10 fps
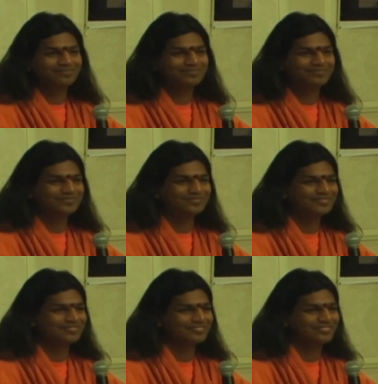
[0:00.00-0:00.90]

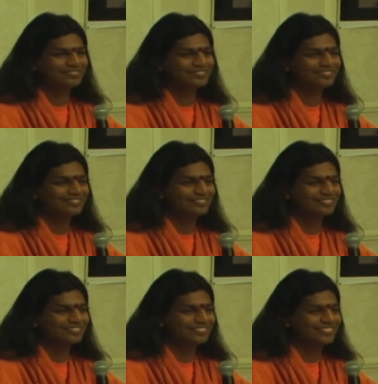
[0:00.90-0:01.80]

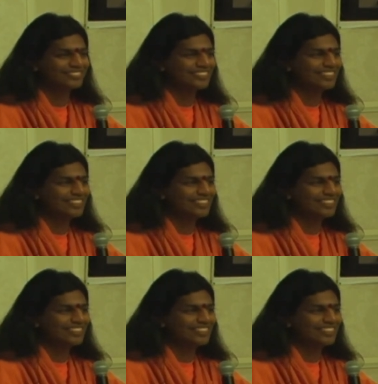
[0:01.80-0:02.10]
Nothing is said.